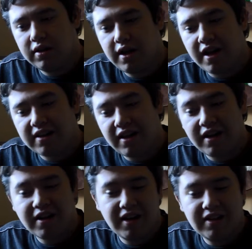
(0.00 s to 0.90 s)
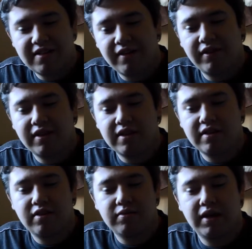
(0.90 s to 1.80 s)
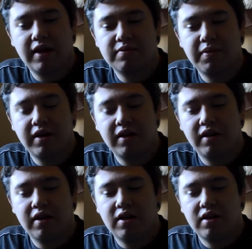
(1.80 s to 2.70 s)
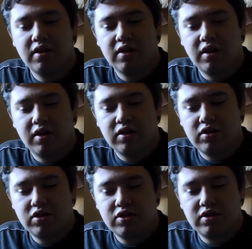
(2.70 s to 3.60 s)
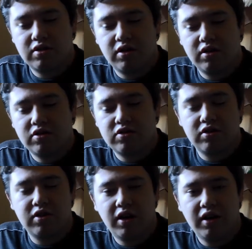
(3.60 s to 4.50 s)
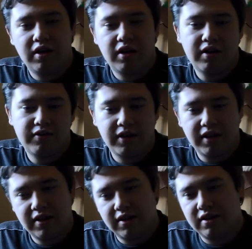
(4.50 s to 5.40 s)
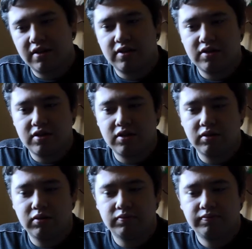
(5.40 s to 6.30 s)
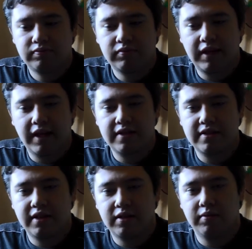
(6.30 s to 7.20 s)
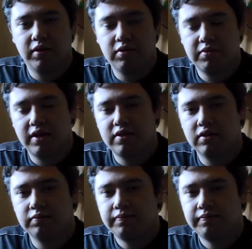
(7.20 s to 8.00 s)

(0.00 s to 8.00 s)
I kind of definitely need an update. It's been just under half a year to get an update done.